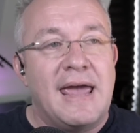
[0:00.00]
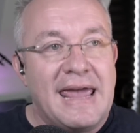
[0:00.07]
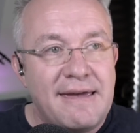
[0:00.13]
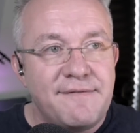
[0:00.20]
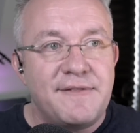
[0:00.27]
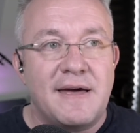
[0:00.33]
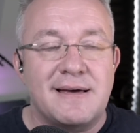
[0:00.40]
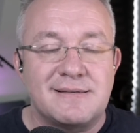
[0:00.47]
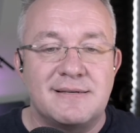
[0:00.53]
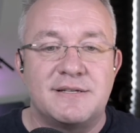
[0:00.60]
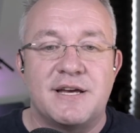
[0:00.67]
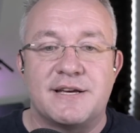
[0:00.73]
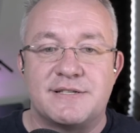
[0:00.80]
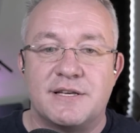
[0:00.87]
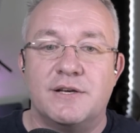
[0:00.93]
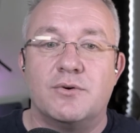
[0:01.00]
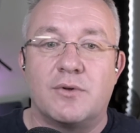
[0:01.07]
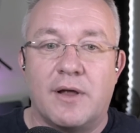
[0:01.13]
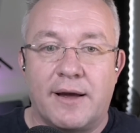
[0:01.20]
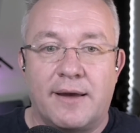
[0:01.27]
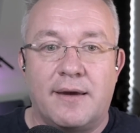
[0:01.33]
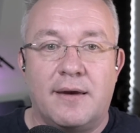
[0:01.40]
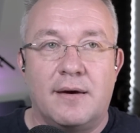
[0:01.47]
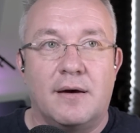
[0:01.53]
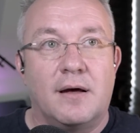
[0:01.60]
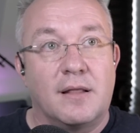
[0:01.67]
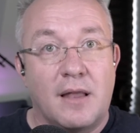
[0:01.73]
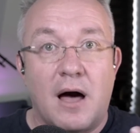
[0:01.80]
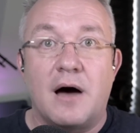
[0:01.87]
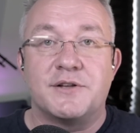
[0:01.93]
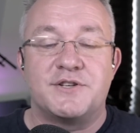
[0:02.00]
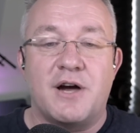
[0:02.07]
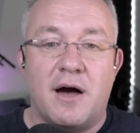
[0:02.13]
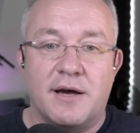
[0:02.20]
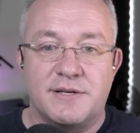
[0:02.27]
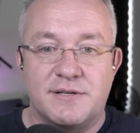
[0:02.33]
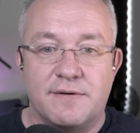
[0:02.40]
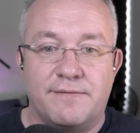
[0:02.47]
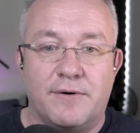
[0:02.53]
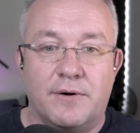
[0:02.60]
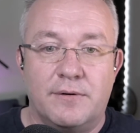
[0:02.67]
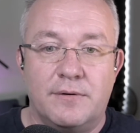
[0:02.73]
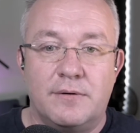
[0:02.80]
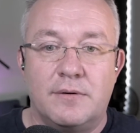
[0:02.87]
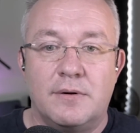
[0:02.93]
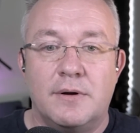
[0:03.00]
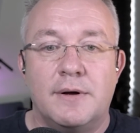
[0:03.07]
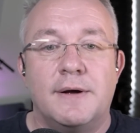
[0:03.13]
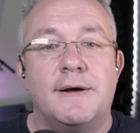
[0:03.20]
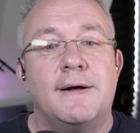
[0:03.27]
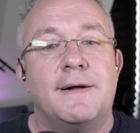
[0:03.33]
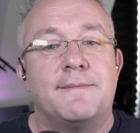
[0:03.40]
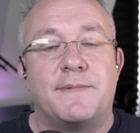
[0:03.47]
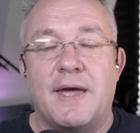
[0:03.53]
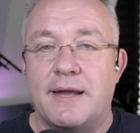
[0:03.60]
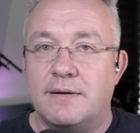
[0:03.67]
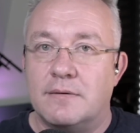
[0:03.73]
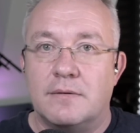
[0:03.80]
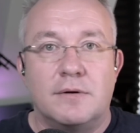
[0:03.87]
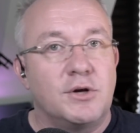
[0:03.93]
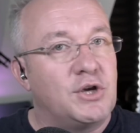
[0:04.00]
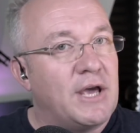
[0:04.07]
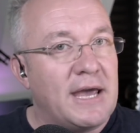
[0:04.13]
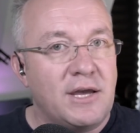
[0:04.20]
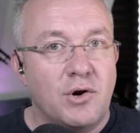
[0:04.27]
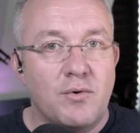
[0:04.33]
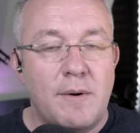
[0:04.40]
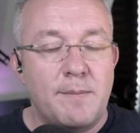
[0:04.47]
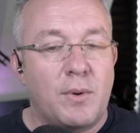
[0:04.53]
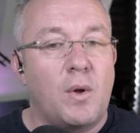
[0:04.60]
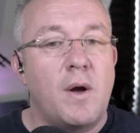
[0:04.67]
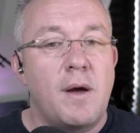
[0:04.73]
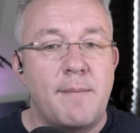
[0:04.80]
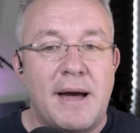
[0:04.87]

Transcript: if that suggests that you'd like a larger ISA fund, then get your employer